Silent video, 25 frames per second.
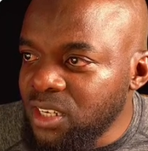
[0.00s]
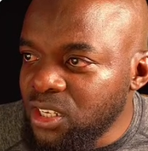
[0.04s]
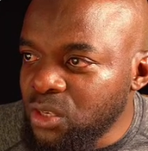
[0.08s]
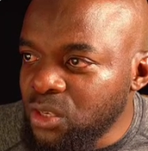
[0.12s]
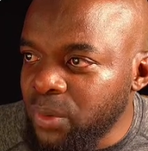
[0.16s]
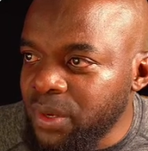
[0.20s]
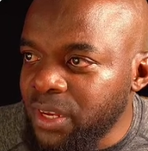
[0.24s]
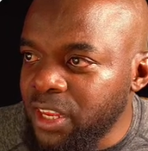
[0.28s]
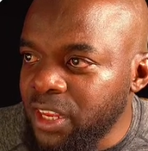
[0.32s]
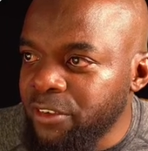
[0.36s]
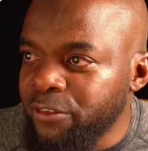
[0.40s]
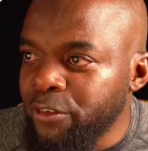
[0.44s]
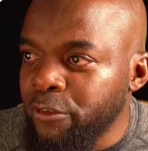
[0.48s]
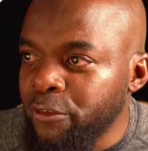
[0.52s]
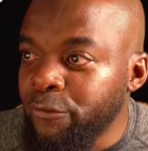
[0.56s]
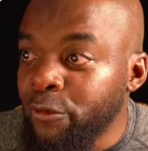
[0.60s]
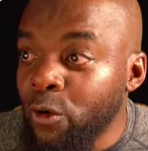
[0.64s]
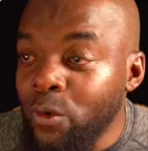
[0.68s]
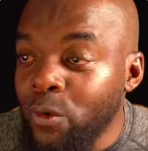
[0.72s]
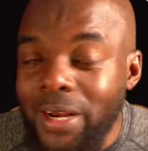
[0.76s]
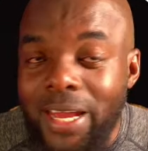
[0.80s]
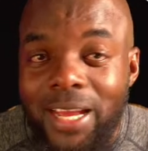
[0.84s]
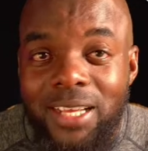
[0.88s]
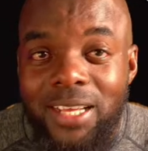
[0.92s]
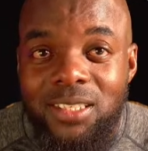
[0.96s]
this one here for
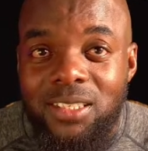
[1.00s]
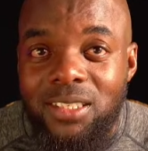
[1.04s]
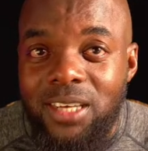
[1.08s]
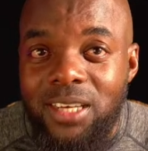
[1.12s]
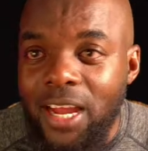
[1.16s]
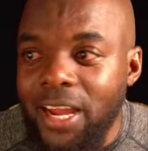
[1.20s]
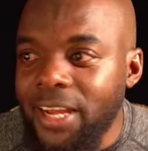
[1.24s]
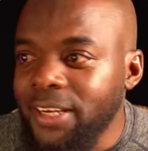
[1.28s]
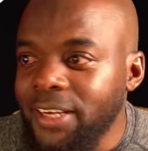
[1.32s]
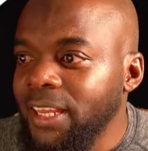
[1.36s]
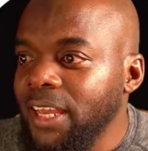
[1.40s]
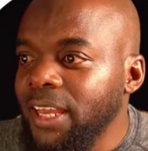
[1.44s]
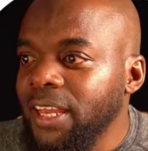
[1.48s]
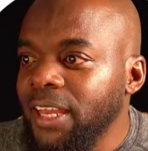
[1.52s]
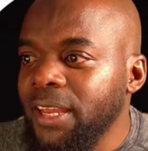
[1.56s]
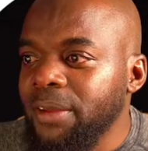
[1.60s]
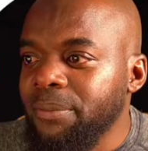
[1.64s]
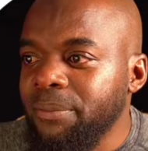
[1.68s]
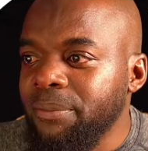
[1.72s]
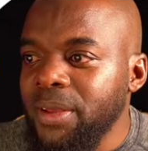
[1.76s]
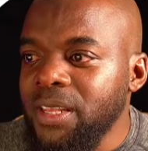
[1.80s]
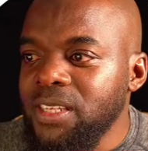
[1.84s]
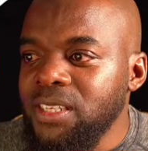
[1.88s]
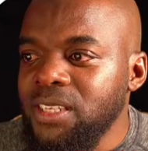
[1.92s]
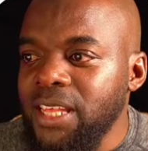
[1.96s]
$4.99, it
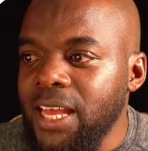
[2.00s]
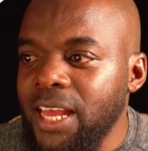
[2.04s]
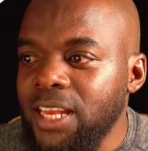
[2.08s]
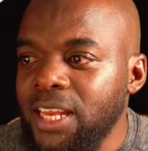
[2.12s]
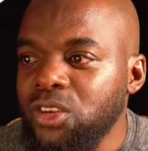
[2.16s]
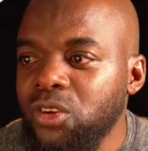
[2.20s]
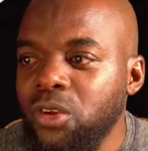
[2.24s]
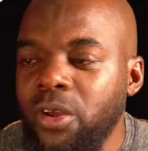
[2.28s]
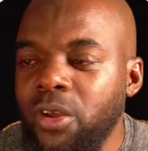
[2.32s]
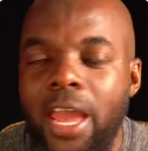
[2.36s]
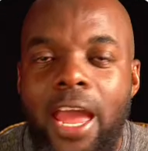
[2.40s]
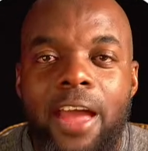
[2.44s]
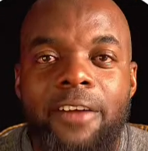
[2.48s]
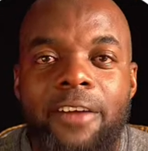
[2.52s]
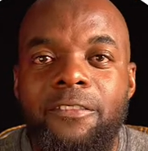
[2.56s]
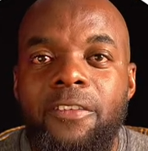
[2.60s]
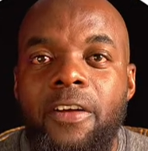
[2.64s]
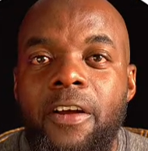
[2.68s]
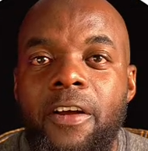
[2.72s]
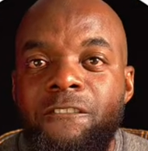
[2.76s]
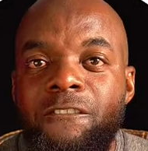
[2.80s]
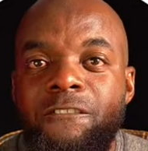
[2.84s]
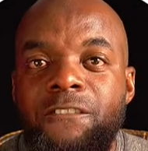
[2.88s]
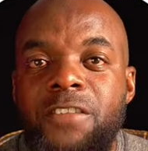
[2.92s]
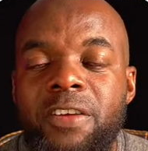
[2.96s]
means that you have
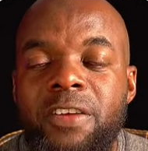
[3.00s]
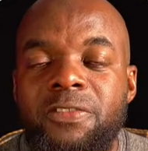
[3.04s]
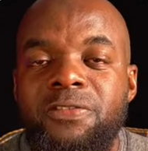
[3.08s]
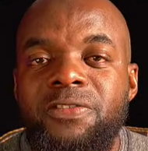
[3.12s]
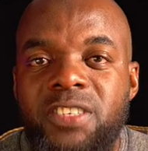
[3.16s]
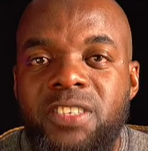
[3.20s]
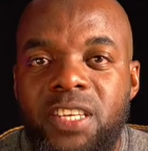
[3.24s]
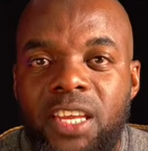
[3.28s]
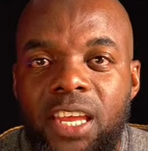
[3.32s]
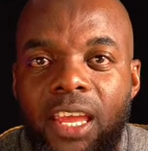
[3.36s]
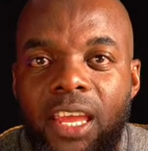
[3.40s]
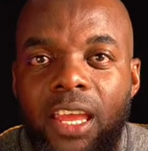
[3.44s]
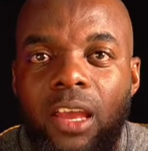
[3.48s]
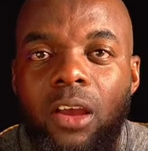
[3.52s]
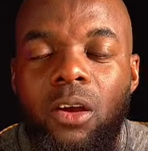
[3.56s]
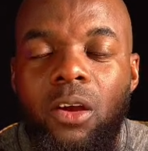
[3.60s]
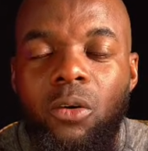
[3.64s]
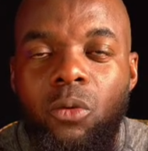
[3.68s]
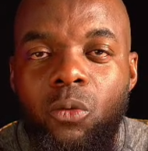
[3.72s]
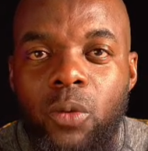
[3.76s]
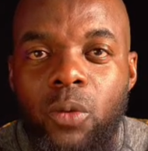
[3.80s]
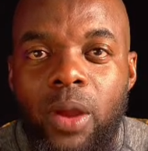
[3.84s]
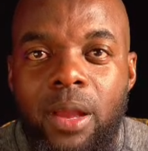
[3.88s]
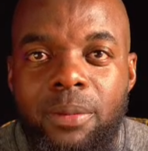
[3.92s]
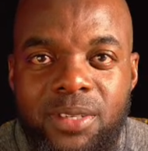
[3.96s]
50
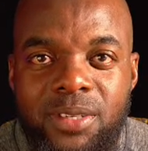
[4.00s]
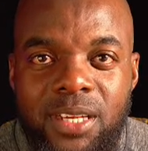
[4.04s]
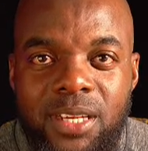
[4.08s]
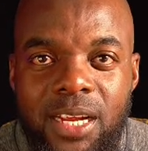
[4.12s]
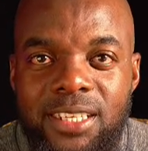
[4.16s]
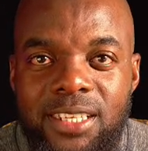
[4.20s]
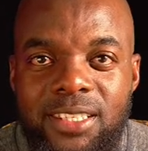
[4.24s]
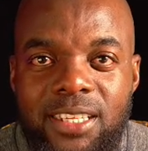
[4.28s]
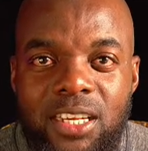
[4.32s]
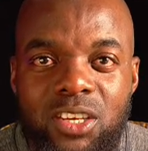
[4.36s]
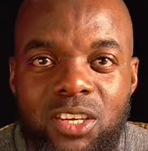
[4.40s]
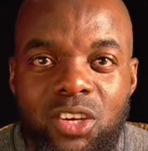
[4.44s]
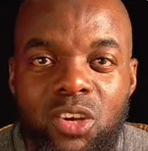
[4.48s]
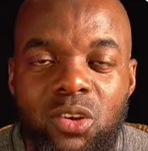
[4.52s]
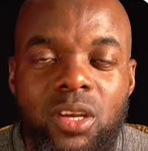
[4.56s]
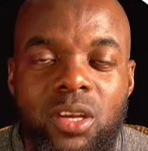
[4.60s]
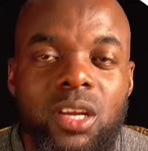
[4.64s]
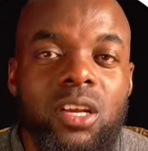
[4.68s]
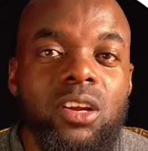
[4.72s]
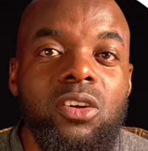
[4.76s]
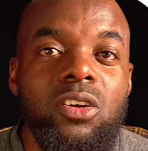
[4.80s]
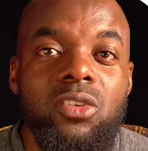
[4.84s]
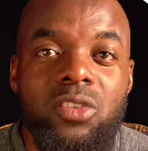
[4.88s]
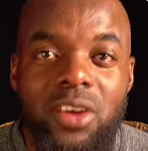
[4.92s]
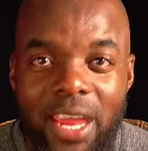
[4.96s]
websites that you
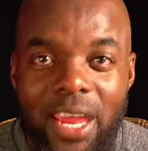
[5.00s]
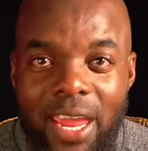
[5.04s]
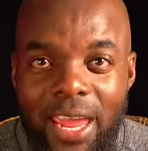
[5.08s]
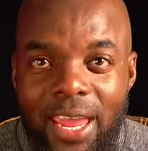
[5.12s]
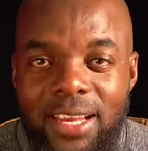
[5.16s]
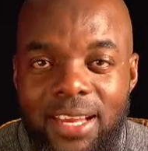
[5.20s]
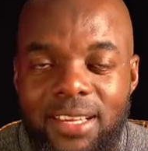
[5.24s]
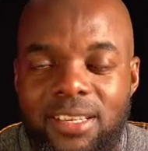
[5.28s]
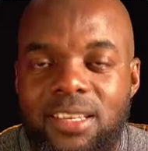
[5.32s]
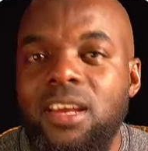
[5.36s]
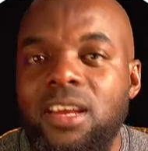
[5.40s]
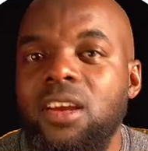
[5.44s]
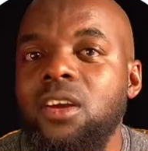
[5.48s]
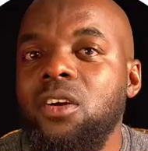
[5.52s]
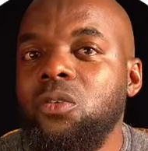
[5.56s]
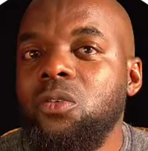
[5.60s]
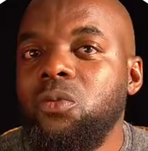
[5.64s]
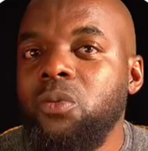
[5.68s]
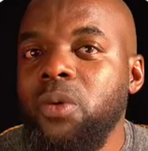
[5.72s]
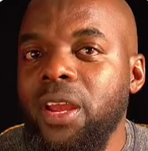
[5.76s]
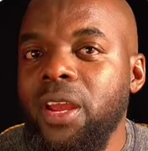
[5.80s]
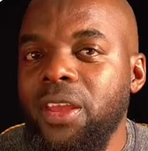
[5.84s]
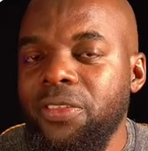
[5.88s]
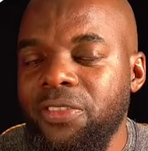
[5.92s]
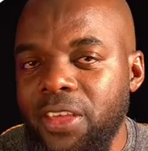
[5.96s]
can create
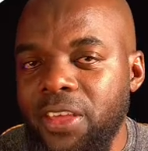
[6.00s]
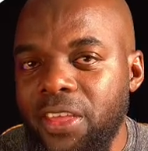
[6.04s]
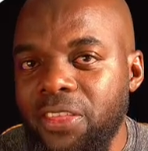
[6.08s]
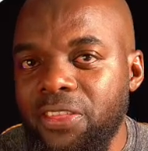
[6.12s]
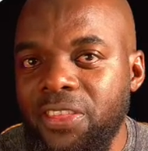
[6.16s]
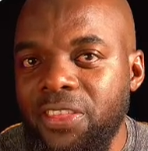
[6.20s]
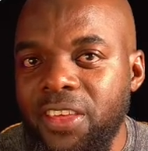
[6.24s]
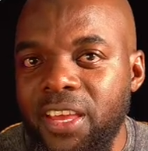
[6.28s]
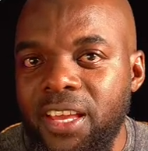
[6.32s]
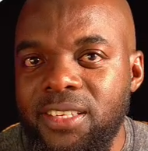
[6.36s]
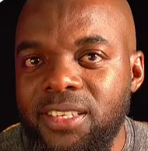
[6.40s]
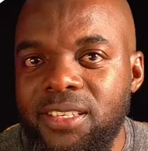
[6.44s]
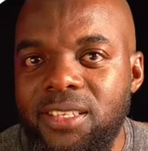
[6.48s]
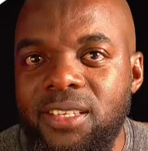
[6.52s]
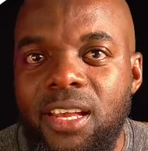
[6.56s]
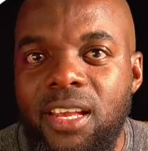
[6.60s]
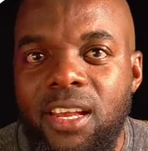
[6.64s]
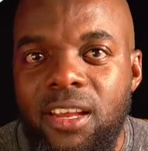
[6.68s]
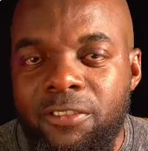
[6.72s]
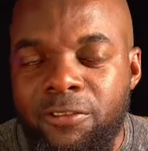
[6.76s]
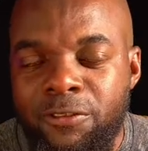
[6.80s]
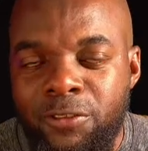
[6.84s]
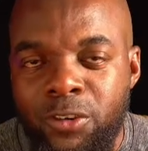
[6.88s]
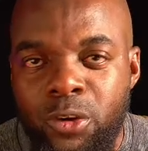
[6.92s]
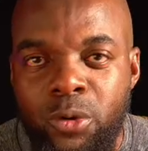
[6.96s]
with this
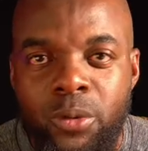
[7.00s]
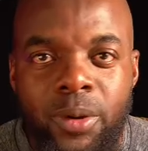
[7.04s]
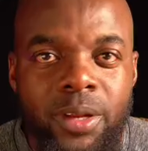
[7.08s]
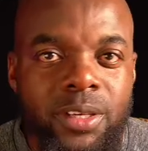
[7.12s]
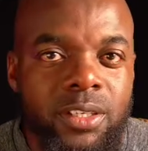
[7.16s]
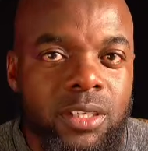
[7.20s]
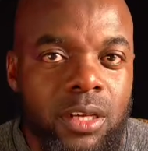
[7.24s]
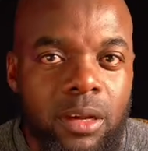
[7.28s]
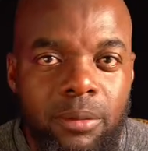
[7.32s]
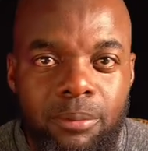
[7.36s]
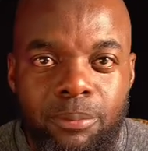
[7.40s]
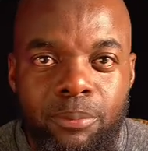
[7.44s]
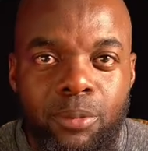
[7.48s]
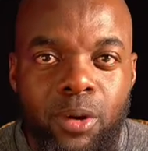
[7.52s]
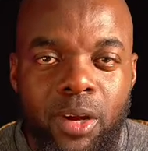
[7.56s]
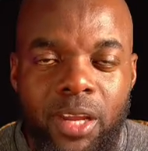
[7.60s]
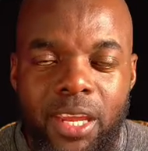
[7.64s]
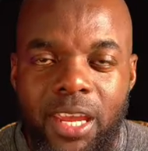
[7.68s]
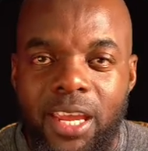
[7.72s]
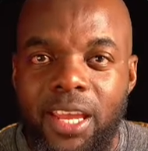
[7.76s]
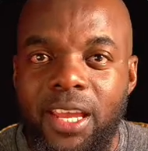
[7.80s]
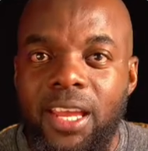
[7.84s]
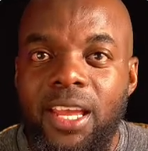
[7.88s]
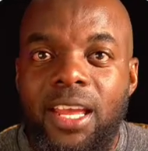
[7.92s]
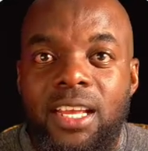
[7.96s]
fluent
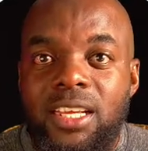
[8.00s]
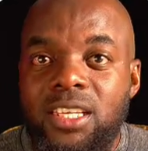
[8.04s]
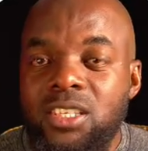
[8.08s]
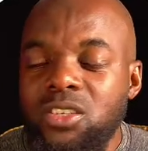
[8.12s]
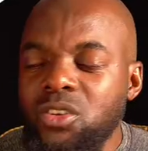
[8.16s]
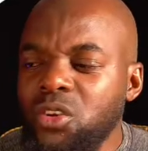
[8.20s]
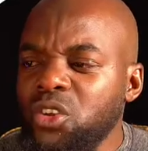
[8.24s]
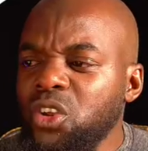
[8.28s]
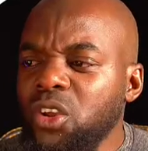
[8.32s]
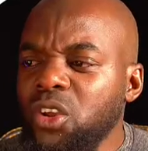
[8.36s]
booking. So